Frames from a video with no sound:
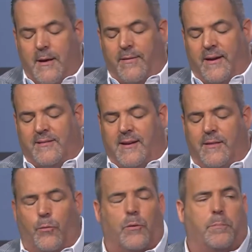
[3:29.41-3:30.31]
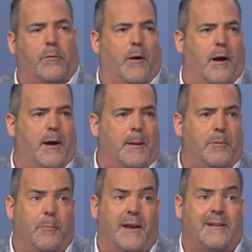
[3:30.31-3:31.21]
They see that we're
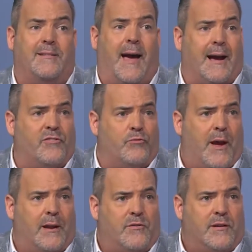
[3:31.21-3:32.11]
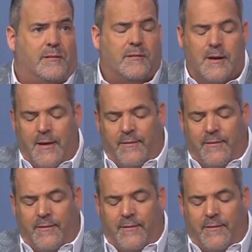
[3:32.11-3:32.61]
implementing tax strategies. Mm-hmm.